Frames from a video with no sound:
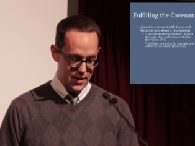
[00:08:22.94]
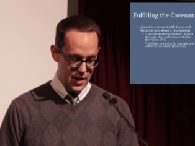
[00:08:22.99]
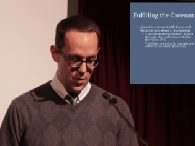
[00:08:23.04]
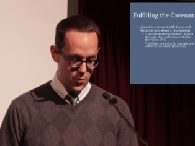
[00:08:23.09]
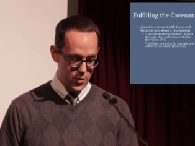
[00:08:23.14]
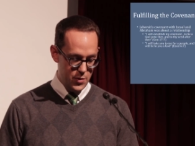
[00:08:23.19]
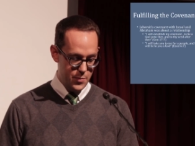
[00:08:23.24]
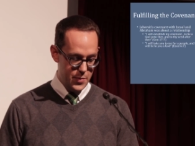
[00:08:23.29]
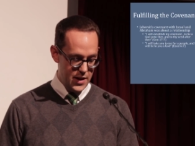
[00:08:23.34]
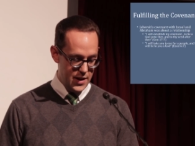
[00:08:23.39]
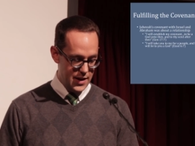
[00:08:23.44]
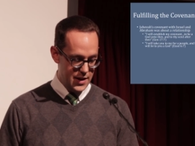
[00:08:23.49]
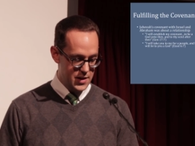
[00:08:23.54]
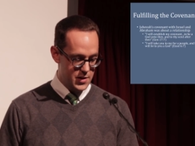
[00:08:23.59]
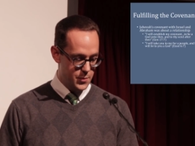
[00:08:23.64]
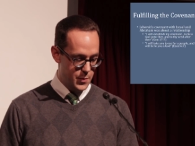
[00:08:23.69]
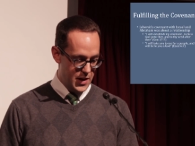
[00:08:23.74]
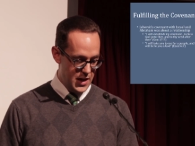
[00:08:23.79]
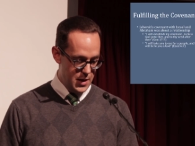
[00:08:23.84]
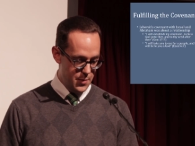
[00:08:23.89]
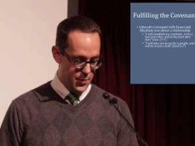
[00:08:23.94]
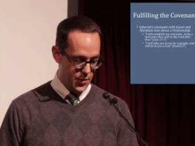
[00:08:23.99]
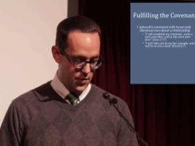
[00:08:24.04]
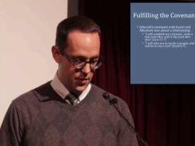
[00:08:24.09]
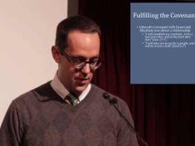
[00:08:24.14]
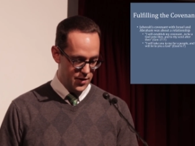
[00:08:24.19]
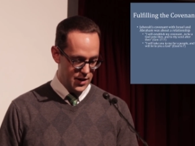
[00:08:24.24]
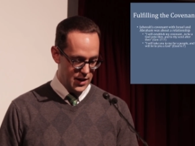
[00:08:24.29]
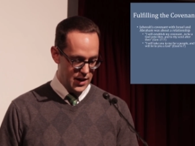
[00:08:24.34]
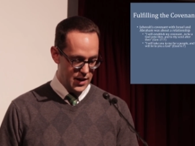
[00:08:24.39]
They would be his
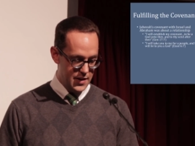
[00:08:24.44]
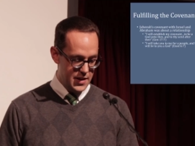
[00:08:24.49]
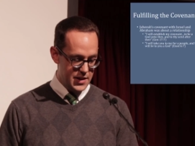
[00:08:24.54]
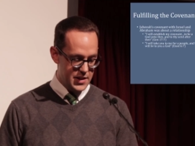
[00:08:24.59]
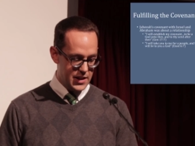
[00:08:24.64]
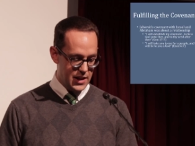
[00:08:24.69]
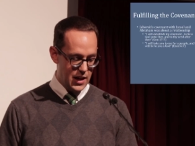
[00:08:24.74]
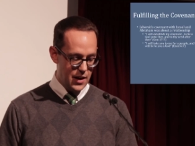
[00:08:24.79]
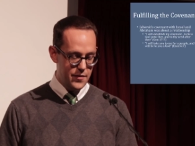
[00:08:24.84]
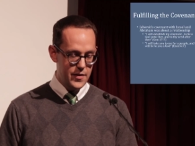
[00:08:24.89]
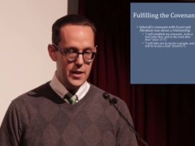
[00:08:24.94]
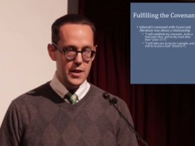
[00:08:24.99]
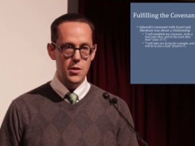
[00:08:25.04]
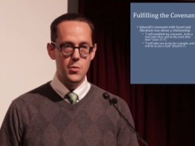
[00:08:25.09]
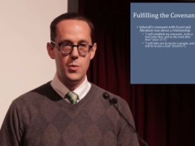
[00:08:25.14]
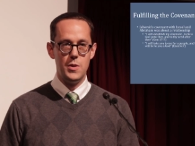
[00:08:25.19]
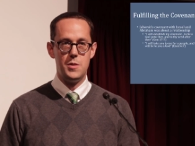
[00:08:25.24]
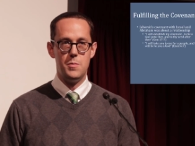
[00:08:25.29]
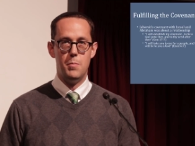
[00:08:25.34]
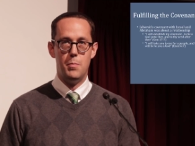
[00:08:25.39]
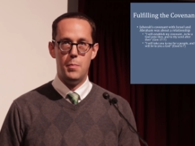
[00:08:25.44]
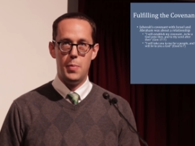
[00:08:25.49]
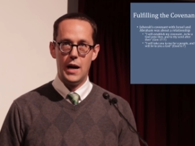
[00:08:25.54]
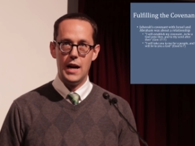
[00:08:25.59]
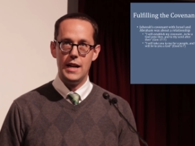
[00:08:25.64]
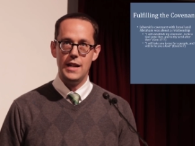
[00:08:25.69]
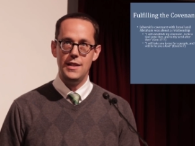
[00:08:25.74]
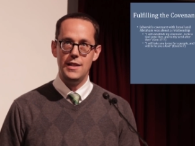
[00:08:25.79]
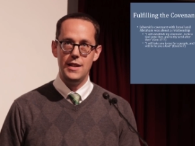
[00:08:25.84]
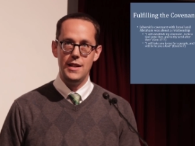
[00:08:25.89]
people. This covenant was
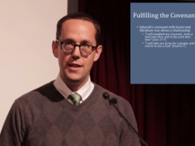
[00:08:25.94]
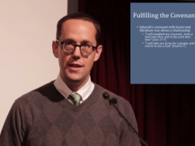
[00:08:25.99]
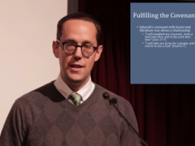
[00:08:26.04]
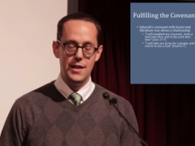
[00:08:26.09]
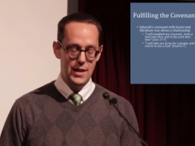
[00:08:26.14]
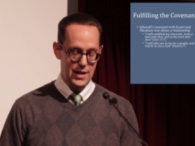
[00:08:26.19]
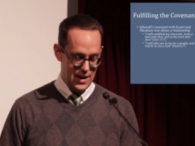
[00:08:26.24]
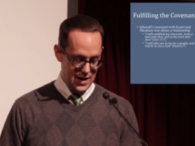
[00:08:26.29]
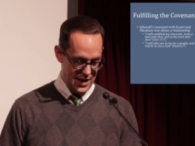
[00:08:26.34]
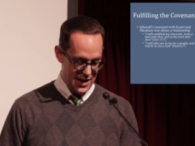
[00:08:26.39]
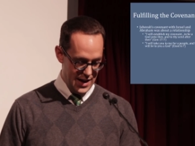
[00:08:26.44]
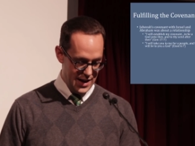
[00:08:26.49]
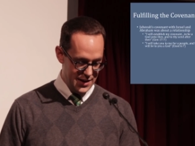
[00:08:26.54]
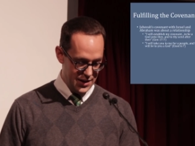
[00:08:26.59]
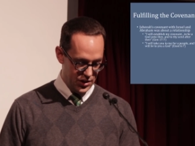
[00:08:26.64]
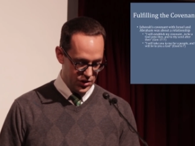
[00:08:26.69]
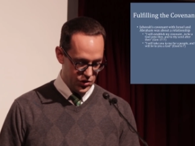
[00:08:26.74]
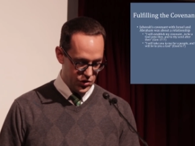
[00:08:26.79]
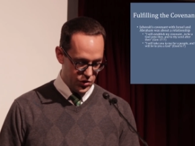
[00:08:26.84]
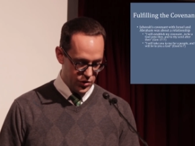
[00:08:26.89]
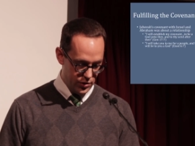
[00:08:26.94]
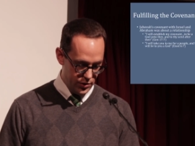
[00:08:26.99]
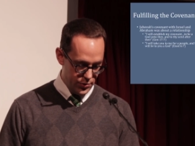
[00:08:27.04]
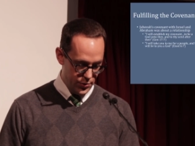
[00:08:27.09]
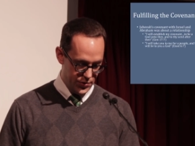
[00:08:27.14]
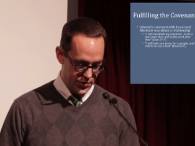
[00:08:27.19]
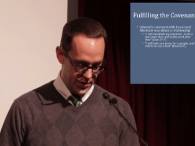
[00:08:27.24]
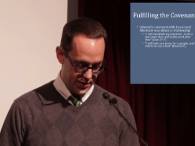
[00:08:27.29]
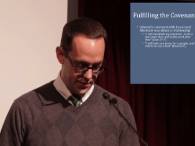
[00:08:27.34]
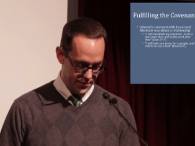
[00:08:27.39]
binding and
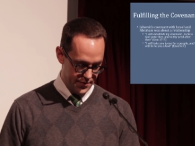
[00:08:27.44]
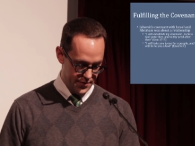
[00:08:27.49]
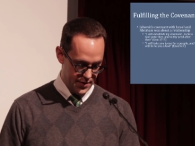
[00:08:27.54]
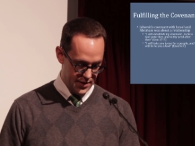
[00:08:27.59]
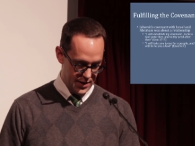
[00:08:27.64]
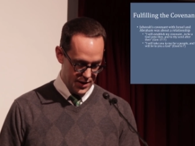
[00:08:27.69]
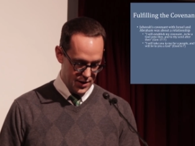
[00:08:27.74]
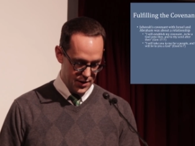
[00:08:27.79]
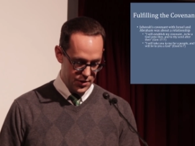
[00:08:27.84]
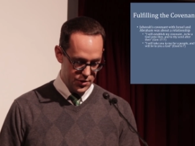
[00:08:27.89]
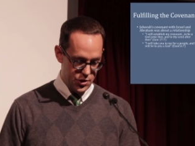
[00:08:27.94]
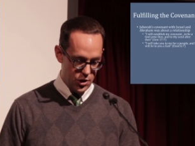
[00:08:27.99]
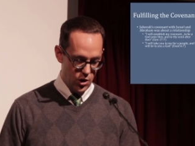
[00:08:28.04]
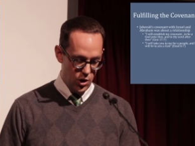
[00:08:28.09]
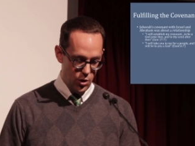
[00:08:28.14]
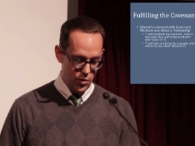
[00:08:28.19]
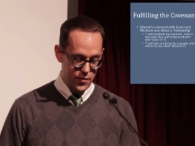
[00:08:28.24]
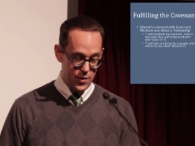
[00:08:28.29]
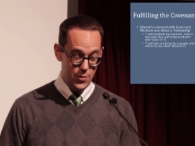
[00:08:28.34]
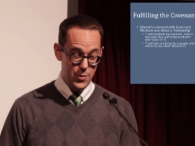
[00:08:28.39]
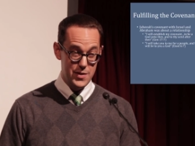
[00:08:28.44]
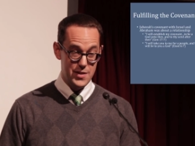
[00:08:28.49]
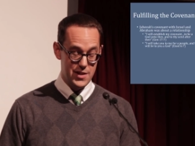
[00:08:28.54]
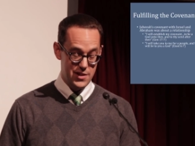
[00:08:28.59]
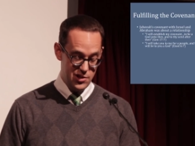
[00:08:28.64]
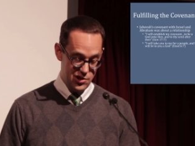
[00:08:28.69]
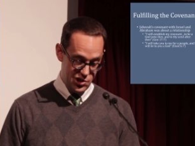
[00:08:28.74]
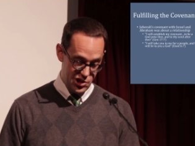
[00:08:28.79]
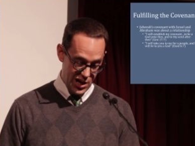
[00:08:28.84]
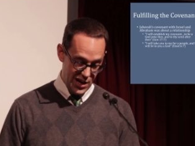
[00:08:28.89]
exclusive. Jehovah was
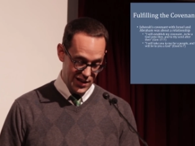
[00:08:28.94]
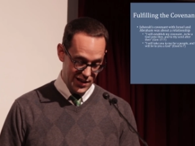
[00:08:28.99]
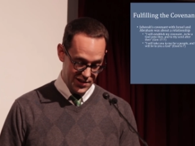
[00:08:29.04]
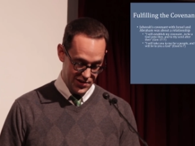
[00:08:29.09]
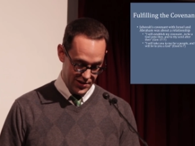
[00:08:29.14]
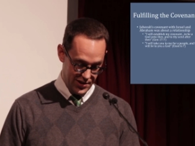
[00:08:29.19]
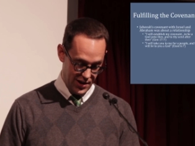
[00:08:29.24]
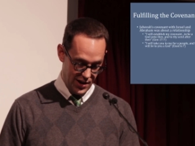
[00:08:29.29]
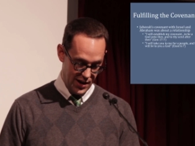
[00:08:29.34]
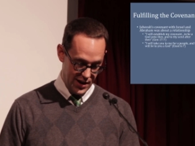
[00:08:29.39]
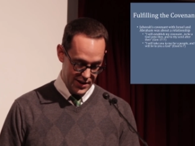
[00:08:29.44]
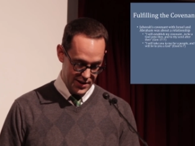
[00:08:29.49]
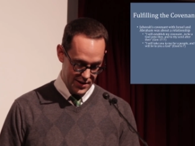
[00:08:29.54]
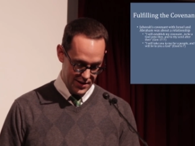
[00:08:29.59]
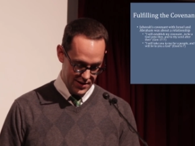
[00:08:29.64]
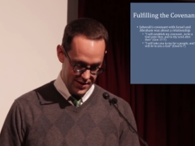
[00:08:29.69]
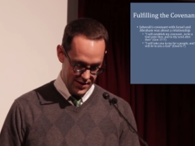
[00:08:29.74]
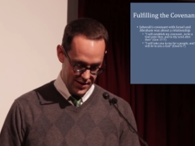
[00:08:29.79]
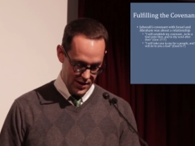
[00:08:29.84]
a jealous God.